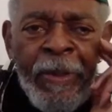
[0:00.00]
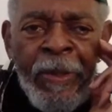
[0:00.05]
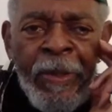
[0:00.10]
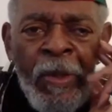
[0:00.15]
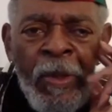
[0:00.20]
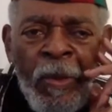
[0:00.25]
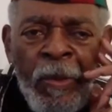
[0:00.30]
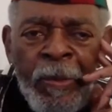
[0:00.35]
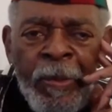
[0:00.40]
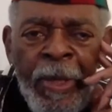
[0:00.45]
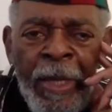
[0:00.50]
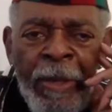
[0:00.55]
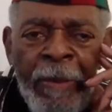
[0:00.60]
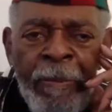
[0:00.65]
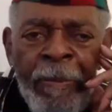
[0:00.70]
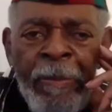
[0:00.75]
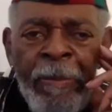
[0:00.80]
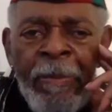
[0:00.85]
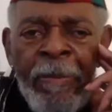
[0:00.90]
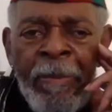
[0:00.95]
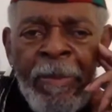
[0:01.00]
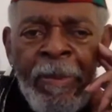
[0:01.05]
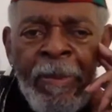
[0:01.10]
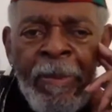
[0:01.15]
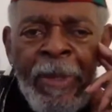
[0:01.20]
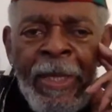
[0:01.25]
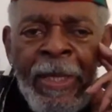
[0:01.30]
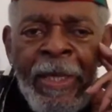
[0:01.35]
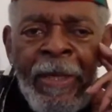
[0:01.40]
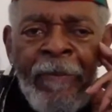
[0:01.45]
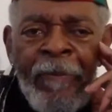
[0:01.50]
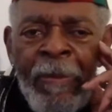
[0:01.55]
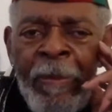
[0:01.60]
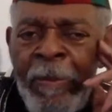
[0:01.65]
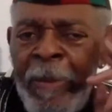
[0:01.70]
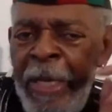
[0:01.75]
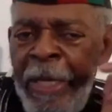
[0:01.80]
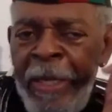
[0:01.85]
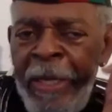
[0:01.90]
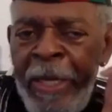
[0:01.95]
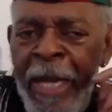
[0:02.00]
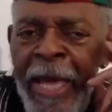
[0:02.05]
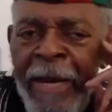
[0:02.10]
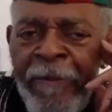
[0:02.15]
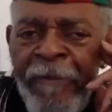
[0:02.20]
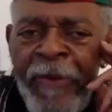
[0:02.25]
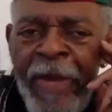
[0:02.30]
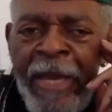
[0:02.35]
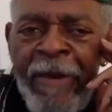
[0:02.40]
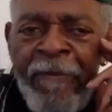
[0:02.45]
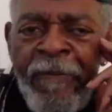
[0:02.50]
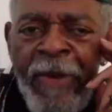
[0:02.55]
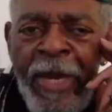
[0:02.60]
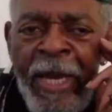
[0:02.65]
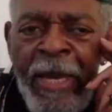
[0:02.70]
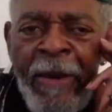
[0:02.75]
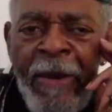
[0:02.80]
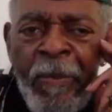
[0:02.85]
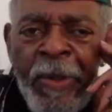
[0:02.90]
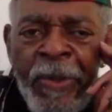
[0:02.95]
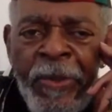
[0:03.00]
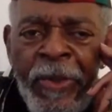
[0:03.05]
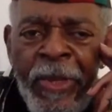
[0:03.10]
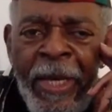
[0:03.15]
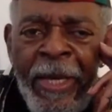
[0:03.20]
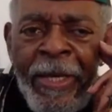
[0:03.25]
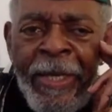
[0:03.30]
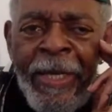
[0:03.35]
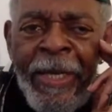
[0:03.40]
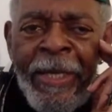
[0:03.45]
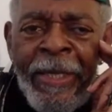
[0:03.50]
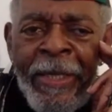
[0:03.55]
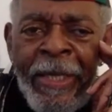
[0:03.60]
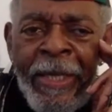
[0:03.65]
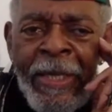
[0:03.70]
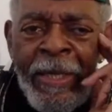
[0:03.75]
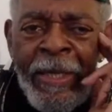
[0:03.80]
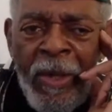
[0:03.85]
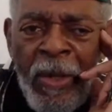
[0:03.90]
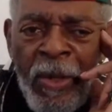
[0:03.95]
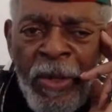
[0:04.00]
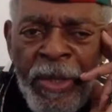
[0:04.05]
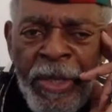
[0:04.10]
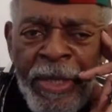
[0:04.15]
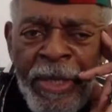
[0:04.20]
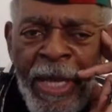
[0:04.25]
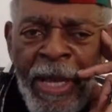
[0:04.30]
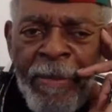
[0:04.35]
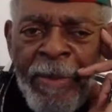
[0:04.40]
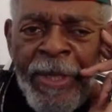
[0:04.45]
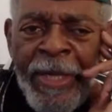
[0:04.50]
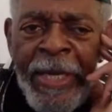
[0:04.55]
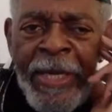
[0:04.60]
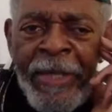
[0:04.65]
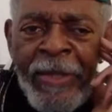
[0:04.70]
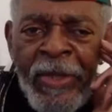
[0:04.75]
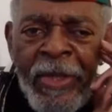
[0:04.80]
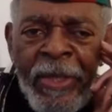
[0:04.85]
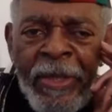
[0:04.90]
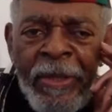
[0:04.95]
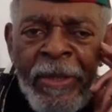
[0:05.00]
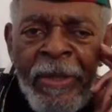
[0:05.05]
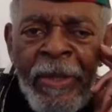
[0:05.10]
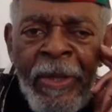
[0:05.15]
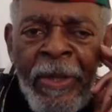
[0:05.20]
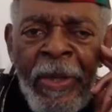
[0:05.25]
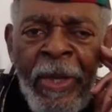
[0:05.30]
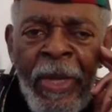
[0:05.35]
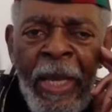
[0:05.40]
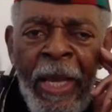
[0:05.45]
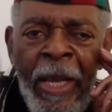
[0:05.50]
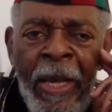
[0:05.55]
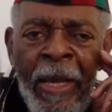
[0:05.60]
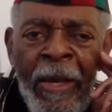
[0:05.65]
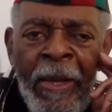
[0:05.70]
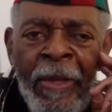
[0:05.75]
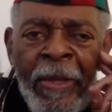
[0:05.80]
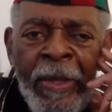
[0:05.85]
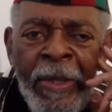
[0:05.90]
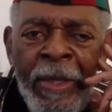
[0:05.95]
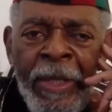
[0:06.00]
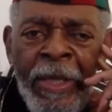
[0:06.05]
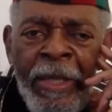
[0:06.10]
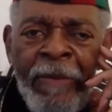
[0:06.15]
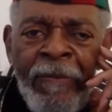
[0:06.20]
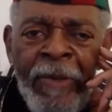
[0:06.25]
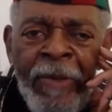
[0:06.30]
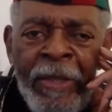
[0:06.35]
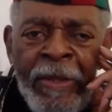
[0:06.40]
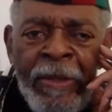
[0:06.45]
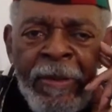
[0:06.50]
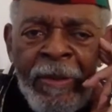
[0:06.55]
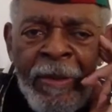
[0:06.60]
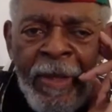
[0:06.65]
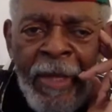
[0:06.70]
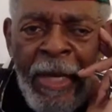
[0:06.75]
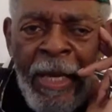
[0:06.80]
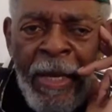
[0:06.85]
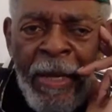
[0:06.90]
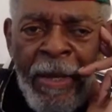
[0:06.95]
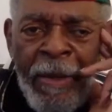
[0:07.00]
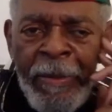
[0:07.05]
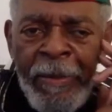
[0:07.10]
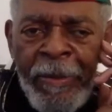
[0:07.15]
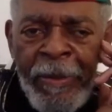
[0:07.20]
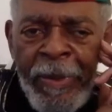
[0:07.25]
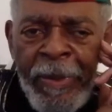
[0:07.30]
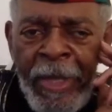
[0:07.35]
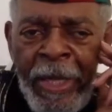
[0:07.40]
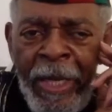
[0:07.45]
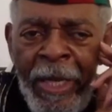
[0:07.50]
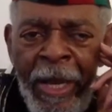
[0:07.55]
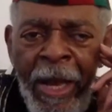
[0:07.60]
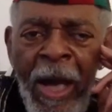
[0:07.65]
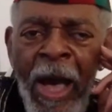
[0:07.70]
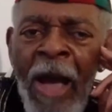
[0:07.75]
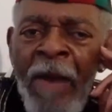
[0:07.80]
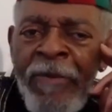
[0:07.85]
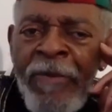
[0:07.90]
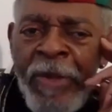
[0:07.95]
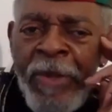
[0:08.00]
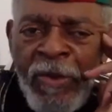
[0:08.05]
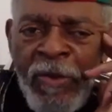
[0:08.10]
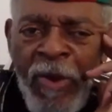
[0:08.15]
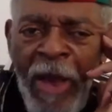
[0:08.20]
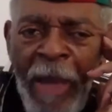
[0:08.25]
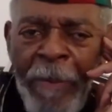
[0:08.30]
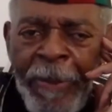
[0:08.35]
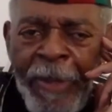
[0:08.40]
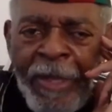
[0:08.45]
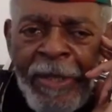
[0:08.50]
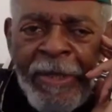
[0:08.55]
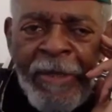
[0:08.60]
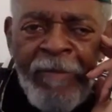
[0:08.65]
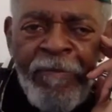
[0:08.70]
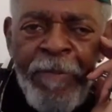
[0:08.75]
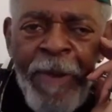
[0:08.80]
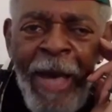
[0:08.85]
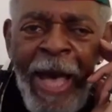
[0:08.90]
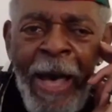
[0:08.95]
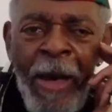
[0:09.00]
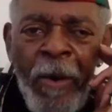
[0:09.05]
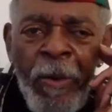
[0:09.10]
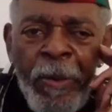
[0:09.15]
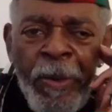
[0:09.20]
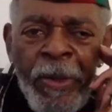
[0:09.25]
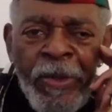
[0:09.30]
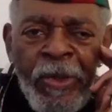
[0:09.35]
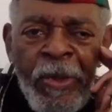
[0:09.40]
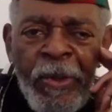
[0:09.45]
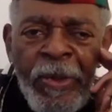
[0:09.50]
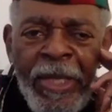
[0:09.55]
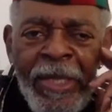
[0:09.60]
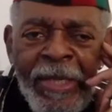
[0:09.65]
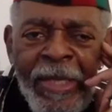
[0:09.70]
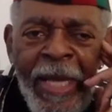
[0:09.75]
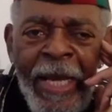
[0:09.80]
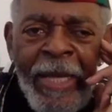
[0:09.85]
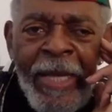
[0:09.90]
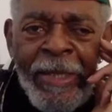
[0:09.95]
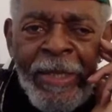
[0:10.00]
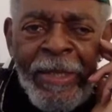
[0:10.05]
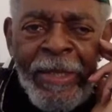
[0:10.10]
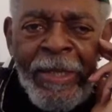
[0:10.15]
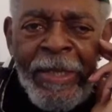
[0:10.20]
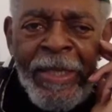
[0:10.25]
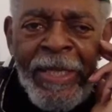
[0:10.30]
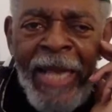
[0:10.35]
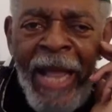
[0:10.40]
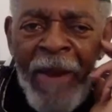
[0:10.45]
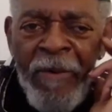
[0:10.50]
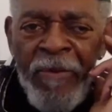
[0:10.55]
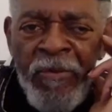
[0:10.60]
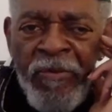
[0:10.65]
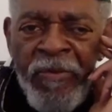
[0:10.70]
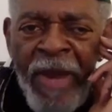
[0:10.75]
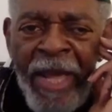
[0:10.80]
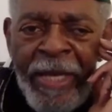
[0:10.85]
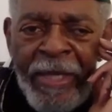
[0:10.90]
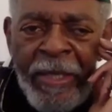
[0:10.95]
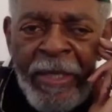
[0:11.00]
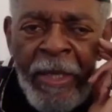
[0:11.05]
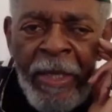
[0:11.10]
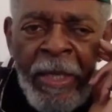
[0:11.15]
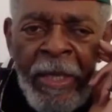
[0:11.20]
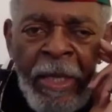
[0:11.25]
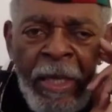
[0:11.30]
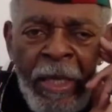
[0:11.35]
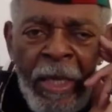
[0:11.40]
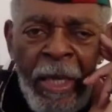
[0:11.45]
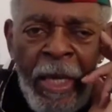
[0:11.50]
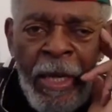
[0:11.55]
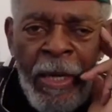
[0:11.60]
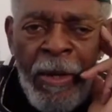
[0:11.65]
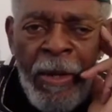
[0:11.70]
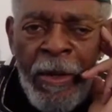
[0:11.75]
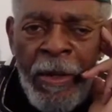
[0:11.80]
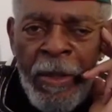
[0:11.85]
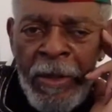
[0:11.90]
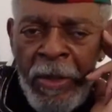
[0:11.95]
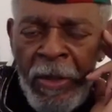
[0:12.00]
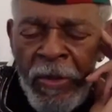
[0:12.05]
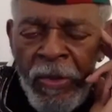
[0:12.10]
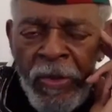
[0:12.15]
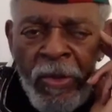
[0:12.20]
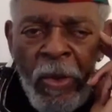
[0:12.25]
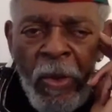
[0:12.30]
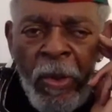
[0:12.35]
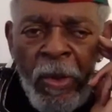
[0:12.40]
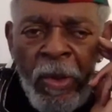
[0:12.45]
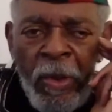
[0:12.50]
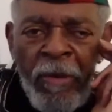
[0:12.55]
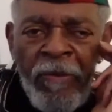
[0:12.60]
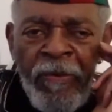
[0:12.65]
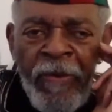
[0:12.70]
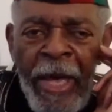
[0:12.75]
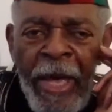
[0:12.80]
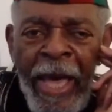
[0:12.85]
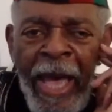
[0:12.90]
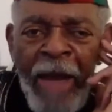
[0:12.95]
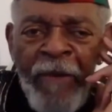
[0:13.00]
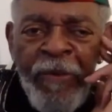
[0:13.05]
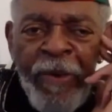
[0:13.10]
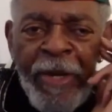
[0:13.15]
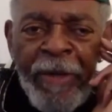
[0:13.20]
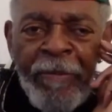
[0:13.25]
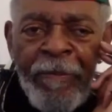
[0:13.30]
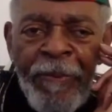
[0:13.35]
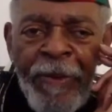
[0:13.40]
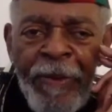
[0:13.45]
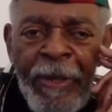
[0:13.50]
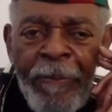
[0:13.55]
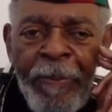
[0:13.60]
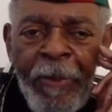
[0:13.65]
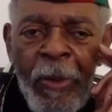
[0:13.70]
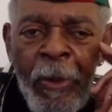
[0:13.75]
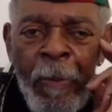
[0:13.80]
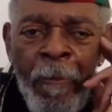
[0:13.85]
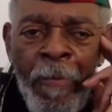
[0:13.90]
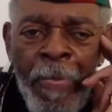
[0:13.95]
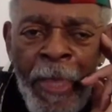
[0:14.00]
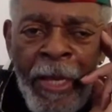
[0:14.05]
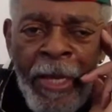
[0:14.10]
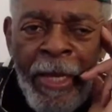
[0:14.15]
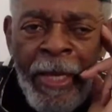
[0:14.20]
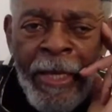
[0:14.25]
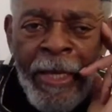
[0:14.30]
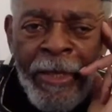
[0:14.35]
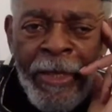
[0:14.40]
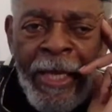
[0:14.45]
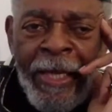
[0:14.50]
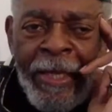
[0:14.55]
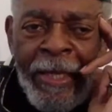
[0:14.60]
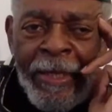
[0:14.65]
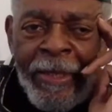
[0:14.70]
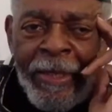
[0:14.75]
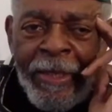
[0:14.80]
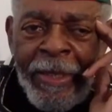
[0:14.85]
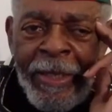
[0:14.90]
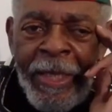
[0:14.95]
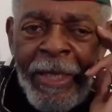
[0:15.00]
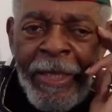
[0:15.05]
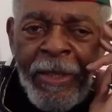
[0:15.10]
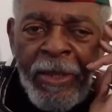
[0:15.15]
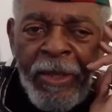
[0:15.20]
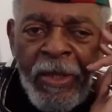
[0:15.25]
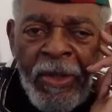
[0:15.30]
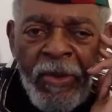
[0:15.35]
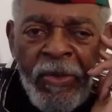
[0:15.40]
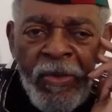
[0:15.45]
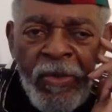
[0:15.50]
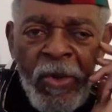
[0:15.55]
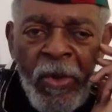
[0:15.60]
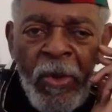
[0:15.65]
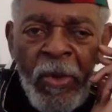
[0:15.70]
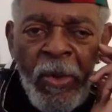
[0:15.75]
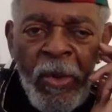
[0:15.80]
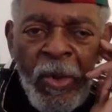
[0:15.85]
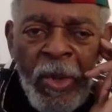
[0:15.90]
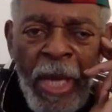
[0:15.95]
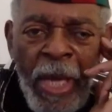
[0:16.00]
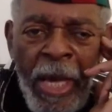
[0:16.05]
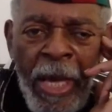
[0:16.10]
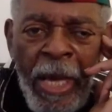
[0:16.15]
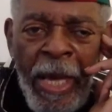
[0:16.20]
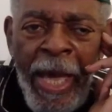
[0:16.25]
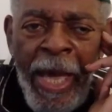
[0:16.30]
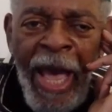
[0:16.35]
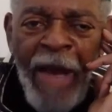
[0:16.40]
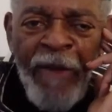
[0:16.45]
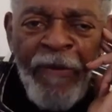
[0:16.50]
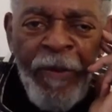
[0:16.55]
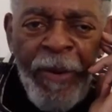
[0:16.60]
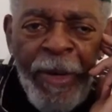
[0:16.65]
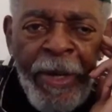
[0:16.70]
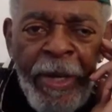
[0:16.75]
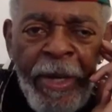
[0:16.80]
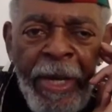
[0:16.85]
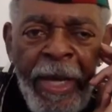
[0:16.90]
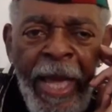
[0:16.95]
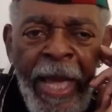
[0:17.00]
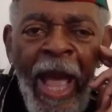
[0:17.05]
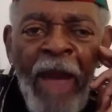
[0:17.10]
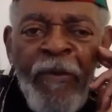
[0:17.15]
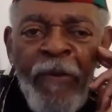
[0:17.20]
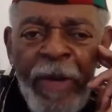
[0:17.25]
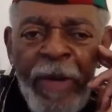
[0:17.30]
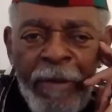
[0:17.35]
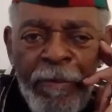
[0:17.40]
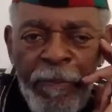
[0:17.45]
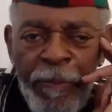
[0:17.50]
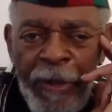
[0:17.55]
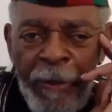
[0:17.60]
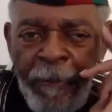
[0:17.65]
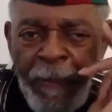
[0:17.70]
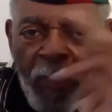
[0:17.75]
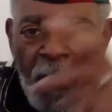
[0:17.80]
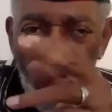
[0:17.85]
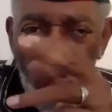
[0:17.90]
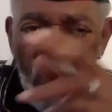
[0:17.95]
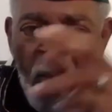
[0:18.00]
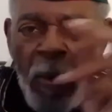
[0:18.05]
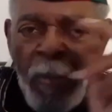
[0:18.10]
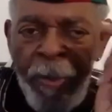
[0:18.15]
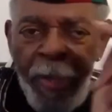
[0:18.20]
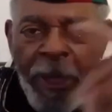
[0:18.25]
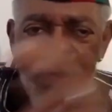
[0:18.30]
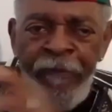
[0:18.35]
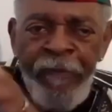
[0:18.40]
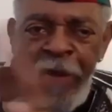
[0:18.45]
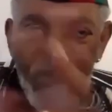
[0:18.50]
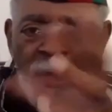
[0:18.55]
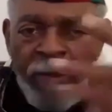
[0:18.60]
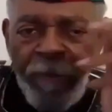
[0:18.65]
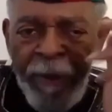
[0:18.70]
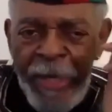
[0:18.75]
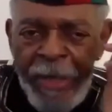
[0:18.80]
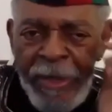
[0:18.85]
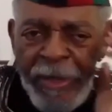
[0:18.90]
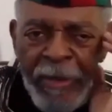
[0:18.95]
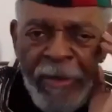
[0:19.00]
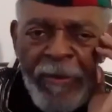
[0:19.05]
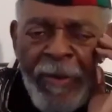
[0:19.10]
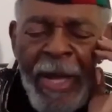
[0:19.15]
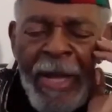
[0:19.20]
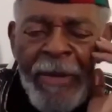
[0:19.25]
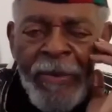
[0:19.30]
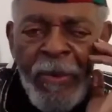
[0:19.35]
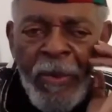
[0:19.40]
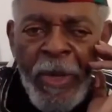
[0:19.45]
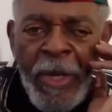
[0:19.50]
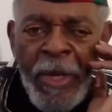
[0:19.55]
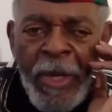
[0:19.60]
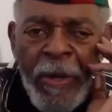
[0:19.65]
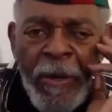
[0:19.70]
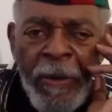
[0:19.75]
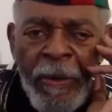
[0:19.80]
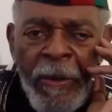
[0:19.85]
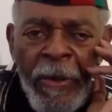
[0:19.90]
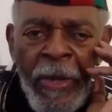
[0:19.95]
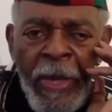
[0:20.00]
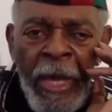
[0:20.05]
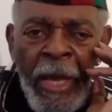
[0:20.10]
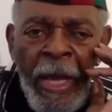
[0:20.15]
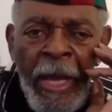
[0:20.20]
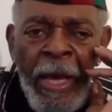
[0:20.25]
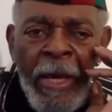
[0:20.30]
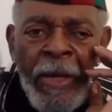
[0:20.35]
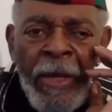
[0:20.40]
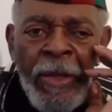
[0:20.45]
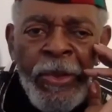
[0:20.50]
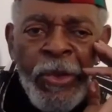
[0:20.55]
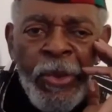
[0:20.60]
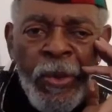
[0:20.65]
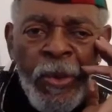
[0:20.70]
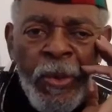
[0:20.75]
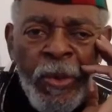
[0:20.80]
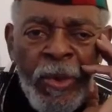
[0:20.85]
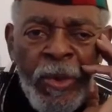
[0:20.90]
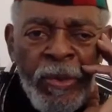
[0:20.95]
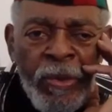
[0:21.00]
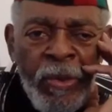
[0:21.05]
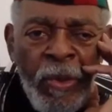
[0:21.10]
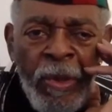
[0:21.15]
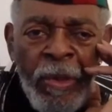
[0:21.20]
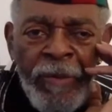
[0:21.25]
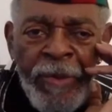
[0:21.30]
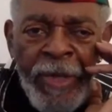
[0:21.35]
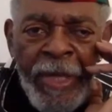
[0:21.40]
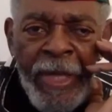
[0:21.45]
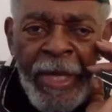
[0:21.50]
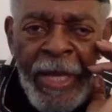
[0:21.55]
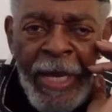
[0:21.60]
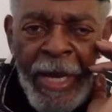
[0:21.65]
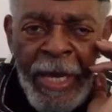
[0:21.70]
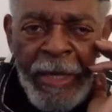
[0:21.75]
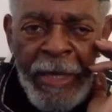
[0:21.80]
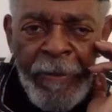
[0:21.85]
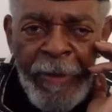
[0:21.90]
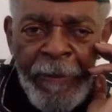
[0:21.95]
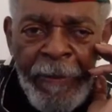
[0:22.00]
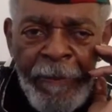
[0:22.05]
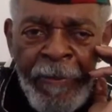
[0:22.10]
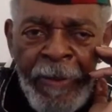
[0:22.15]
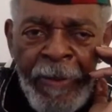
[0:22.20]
made a lot of fanfare with ending colonial domination, leaving the obvious trappings of power, so there's not this direct control of African people. They continue to control Africa, African people, globe, in various places around the world through control of the economy.